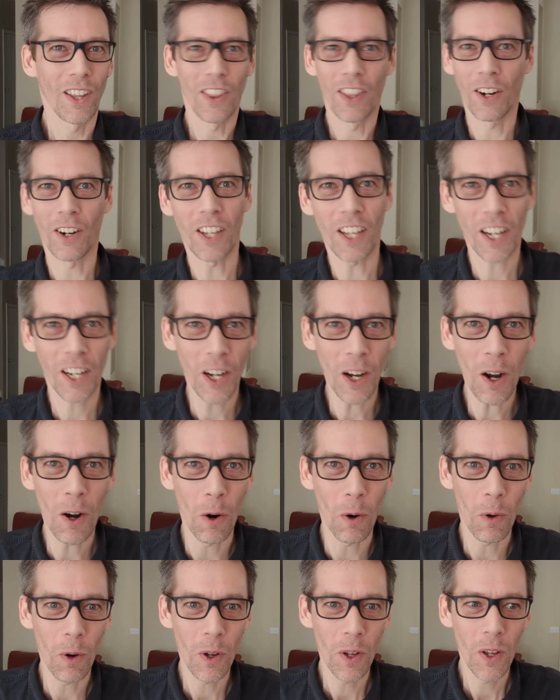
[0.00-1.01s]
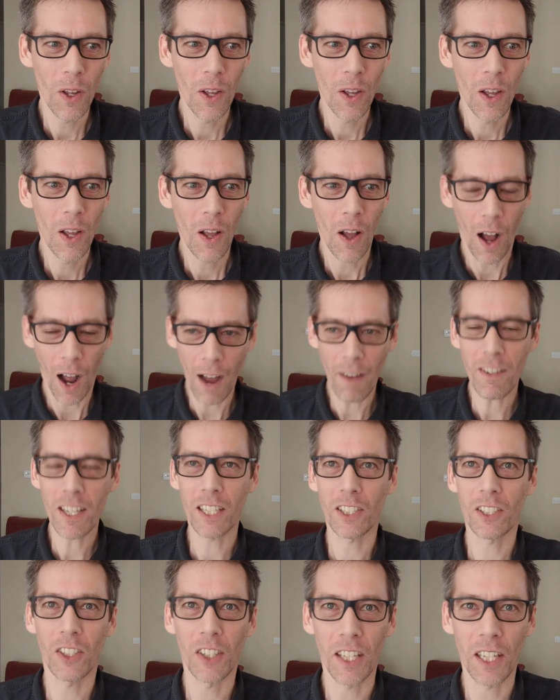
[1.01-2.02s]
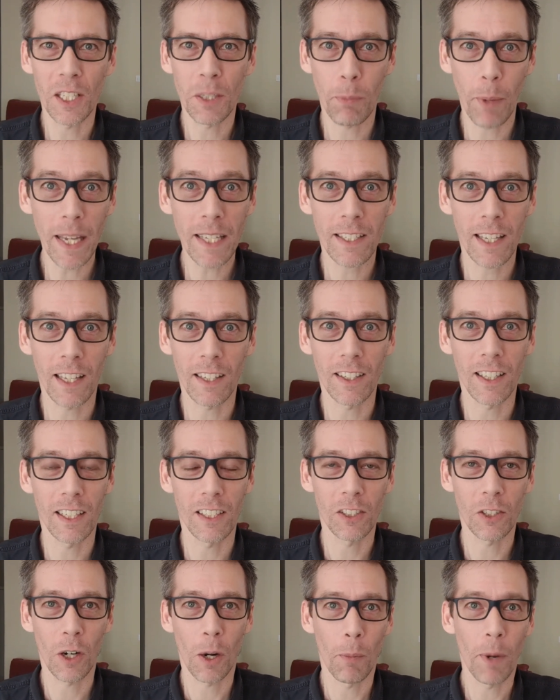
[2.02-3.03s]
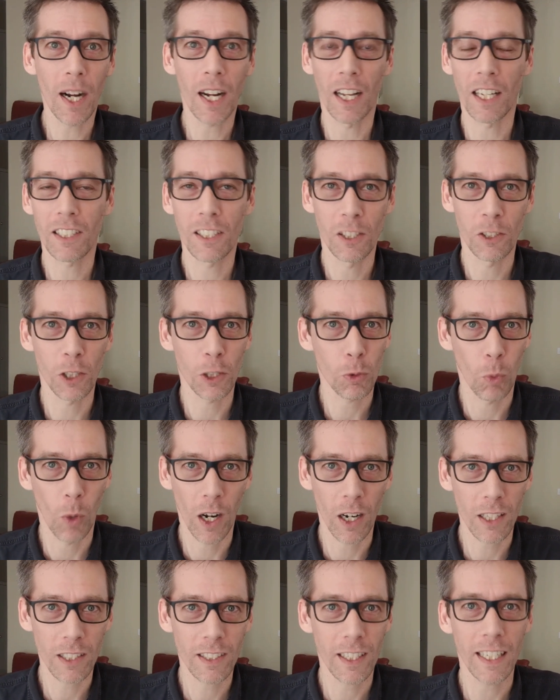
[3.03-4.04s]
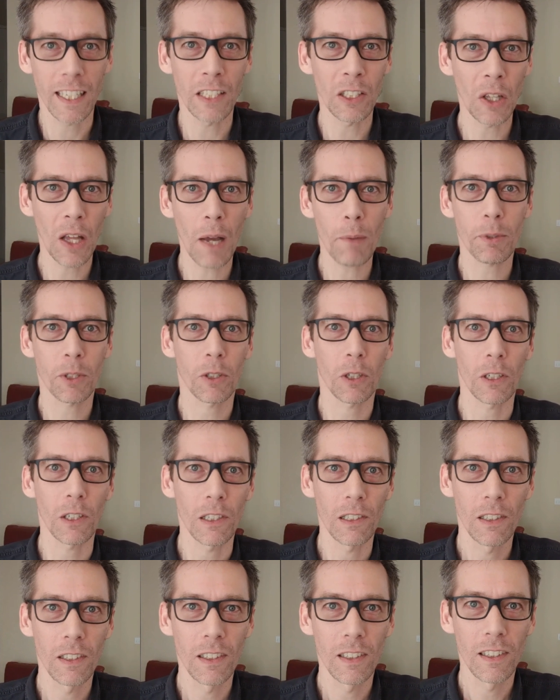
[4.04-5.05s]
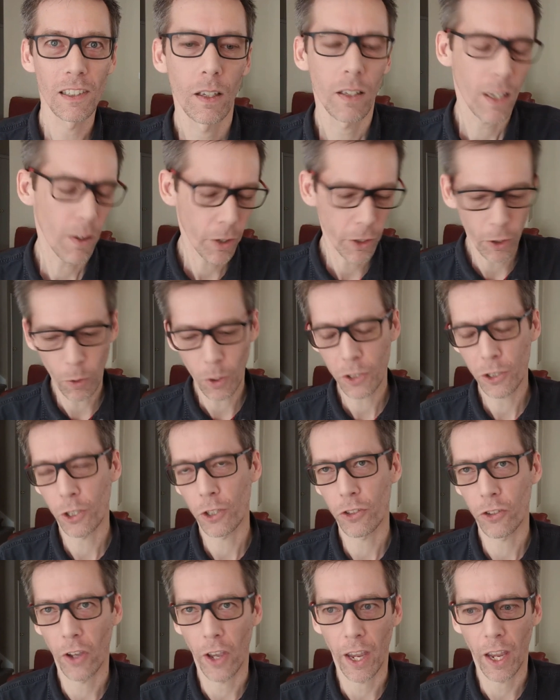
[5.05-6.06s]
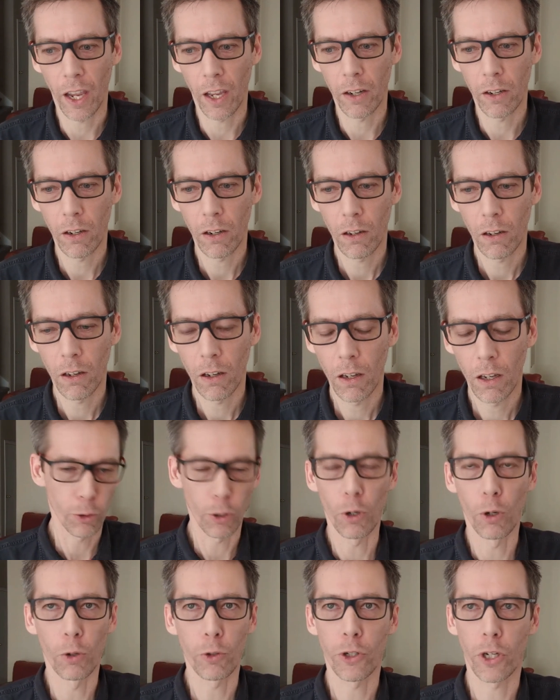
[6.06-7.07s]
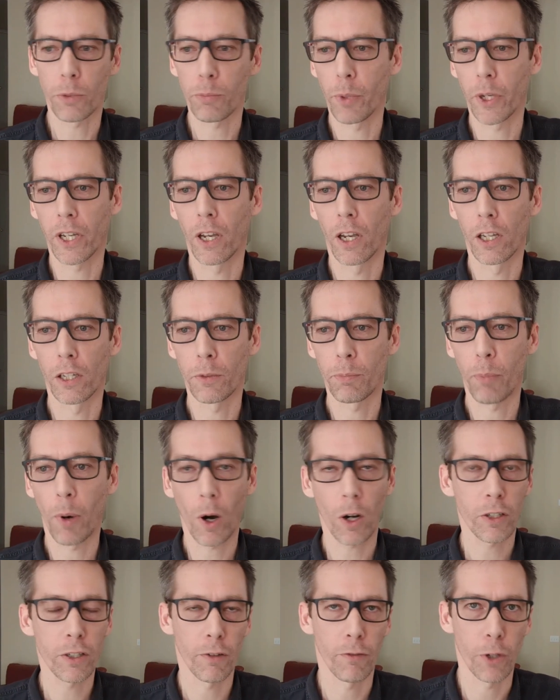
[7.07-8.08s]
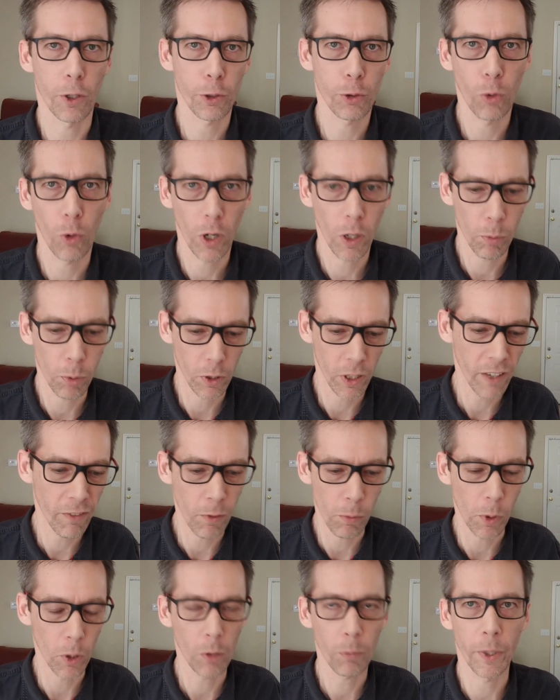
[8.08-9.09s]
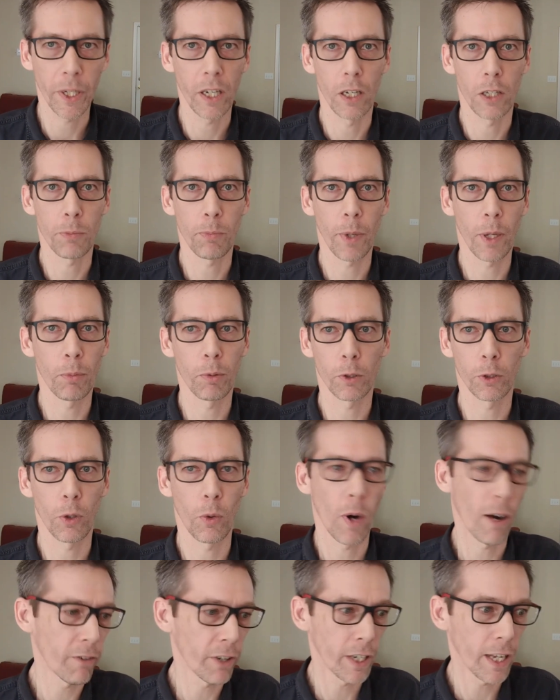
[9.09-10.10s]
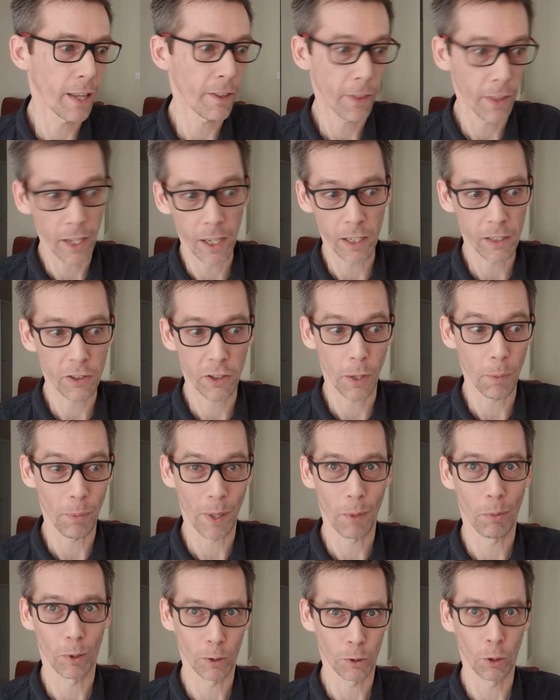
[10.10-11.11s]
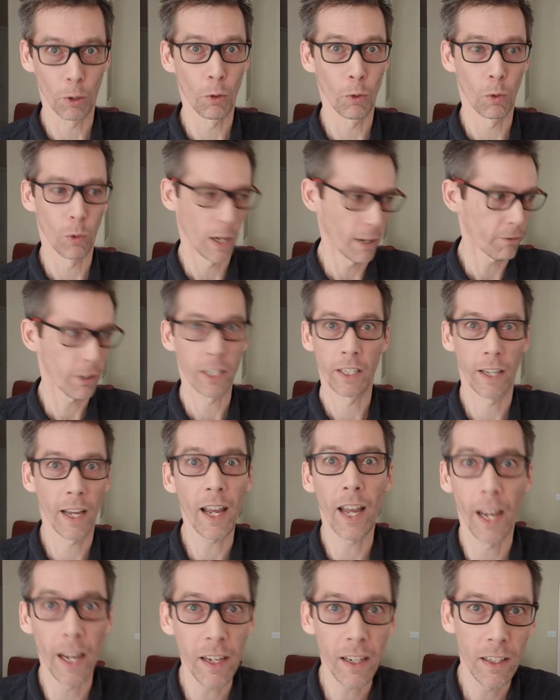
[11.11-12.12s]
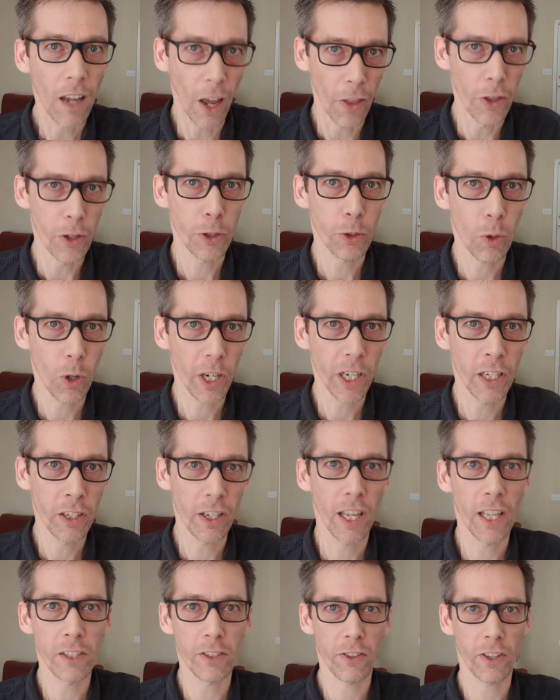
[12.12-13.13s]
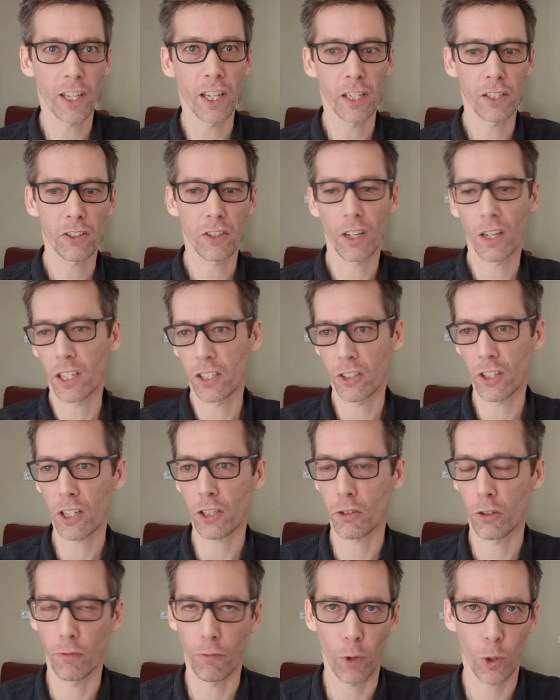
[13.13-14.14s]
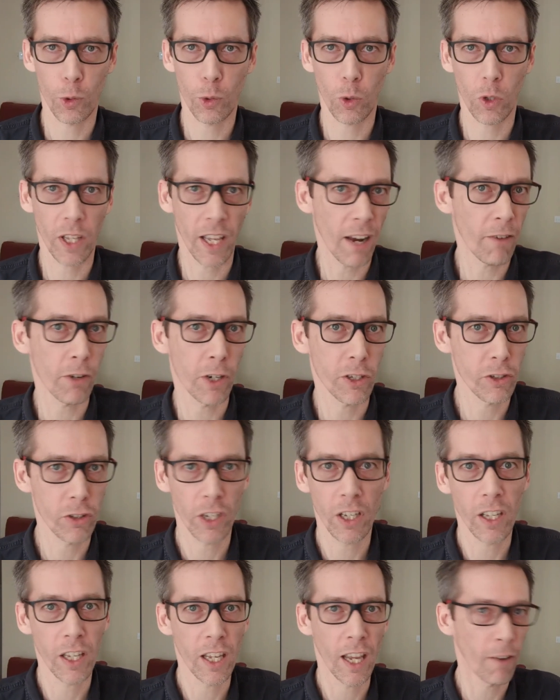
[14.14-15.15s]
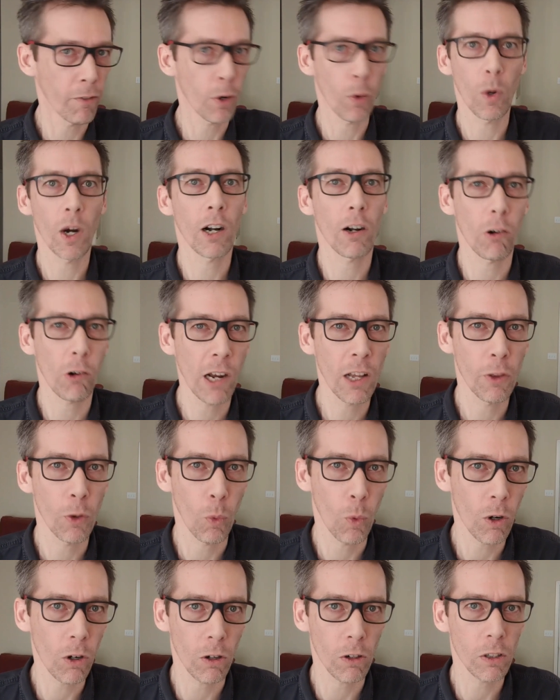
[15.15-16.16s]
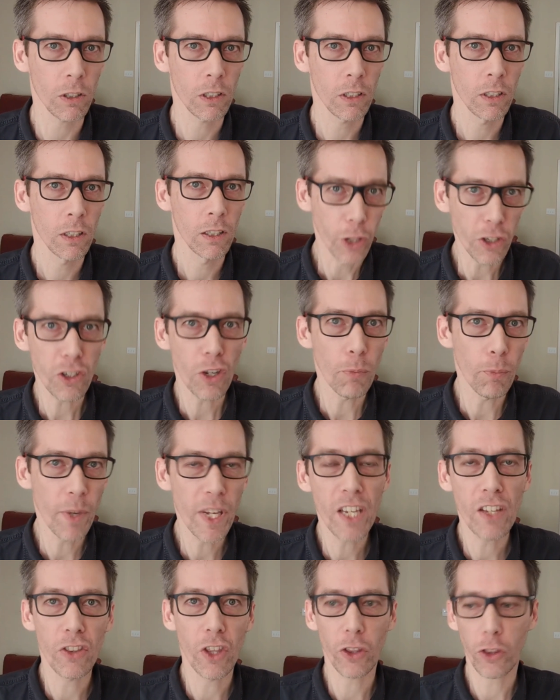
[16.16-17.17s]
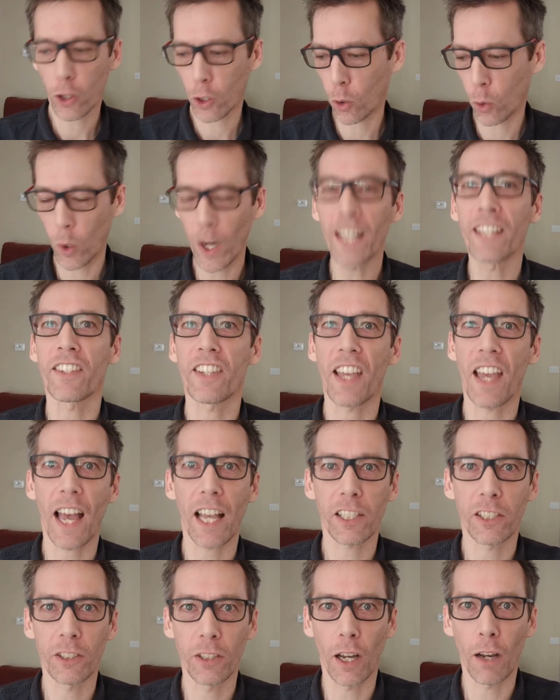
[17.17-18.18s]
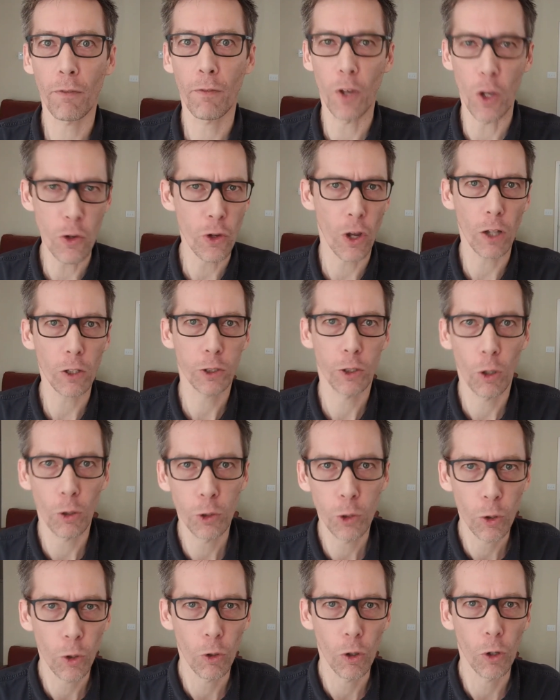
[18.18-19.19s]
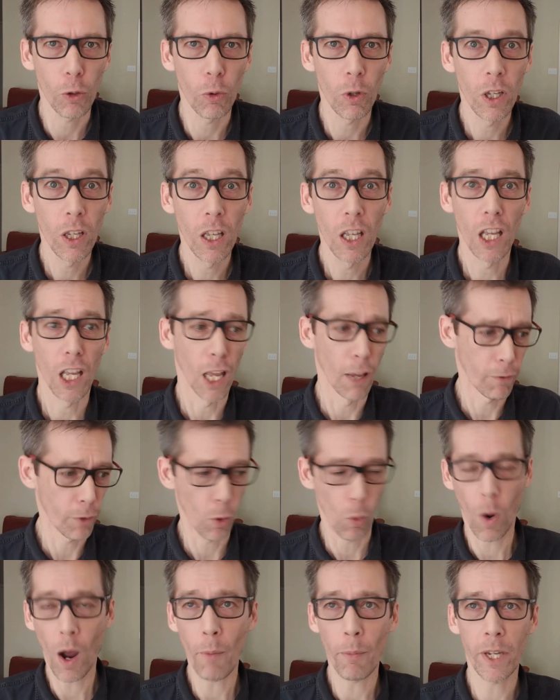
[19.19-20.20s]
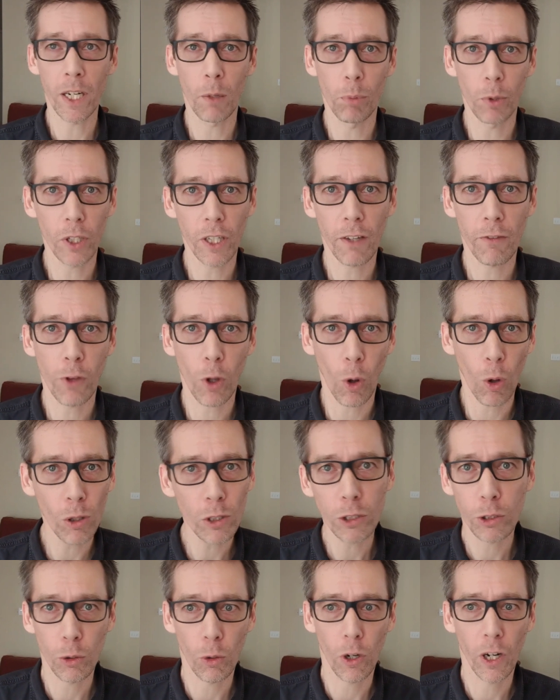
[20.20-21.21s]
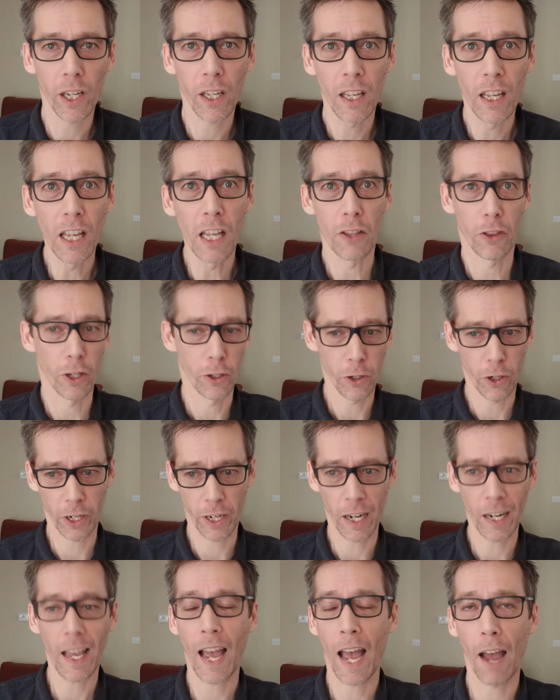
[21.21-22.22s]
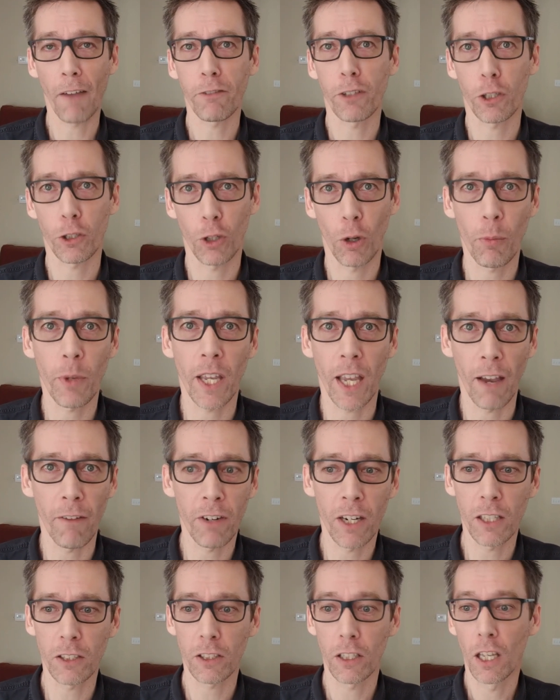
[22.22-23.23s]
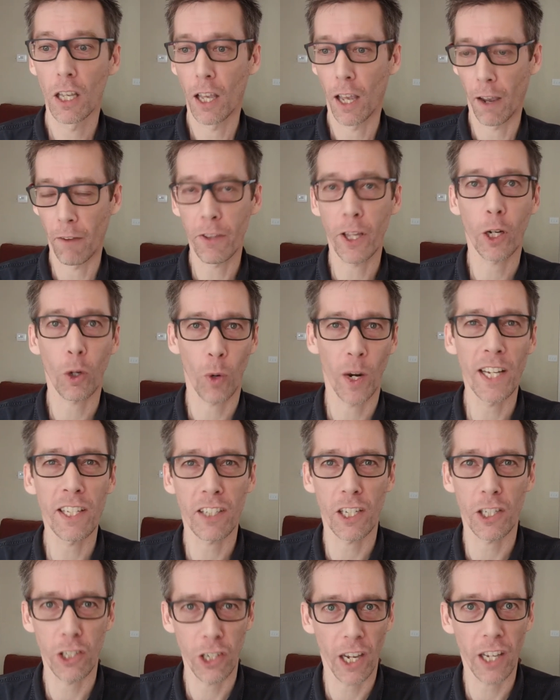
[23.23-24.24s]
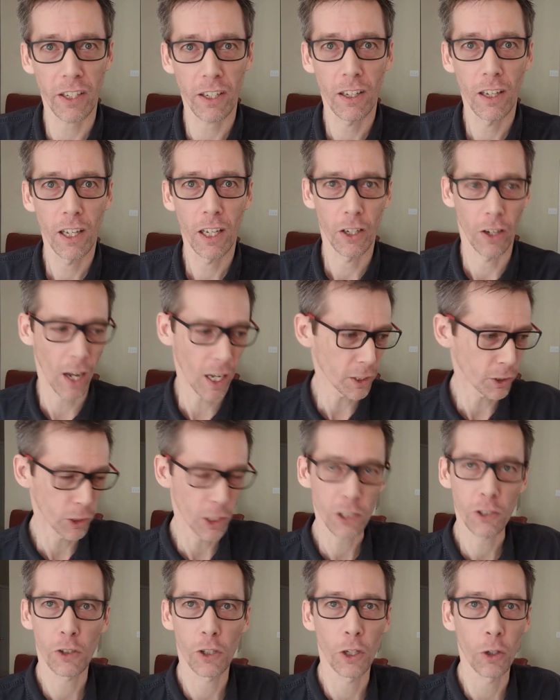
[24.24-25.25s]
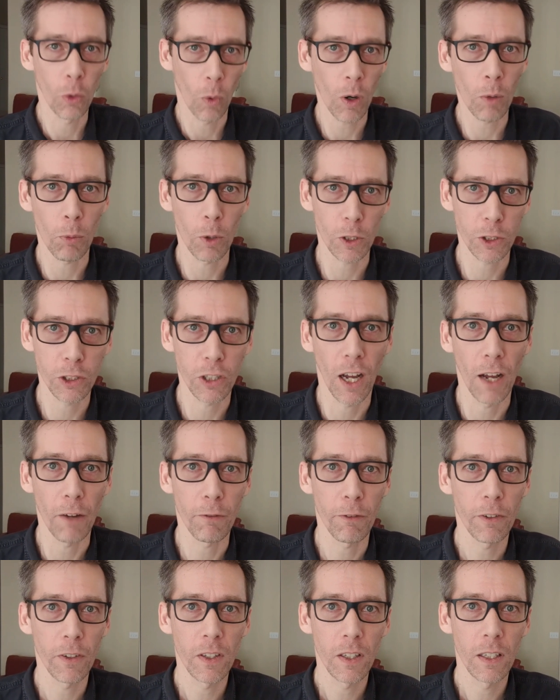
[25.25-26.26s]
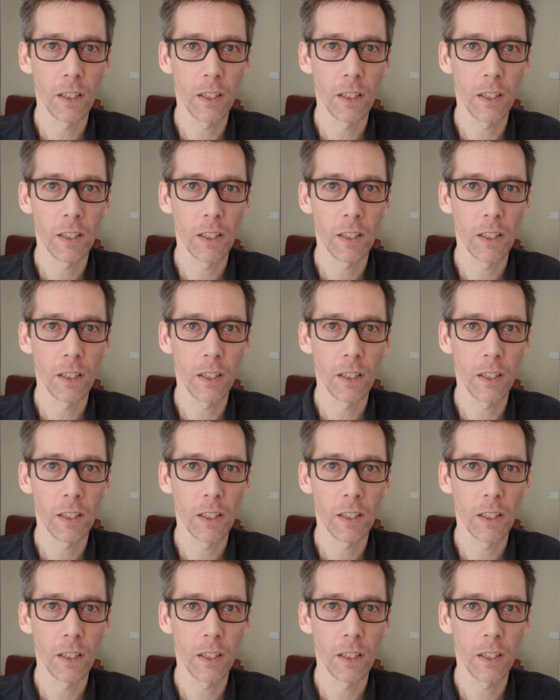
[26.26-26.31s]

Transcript: there you go. Obviously, space aliens are among us and just want us to eat lobster. Now I know what you're saying. Stu, just because parts of your story are believable because people do everyday things that people do every day, and the story contains things that exist in virtually every city everywhere around the world, doesn't mean that the crazy ass stuff is also true. If you want me to believe the whole story, then you're gonna have to show me evidence of the crazy shit, not just the normal stuff.